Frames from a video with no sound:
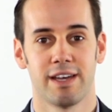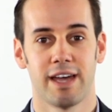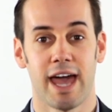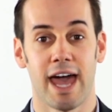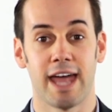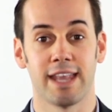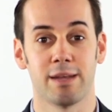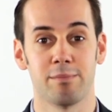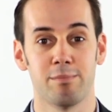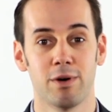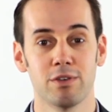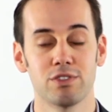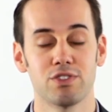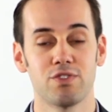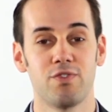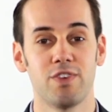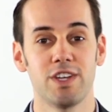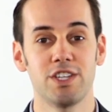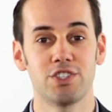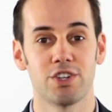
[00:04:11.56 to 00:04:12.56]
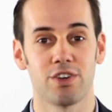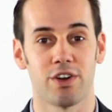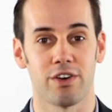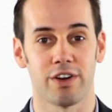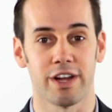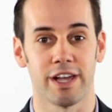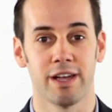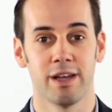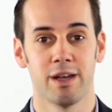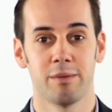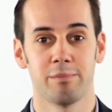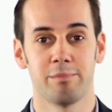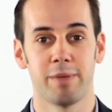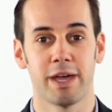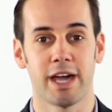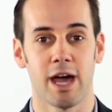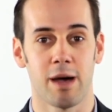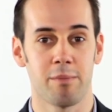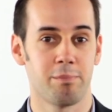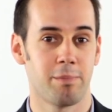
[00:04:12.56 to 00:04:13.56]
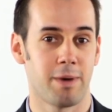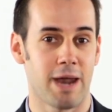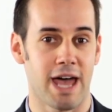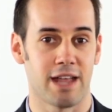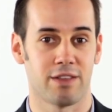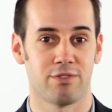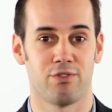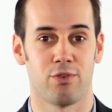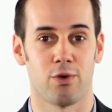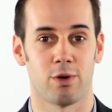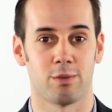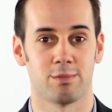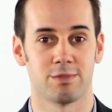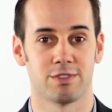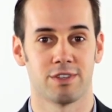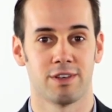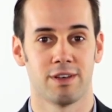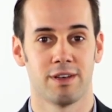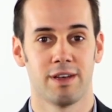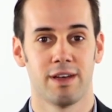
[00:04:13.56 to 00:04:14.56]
And the most visionary become platforms.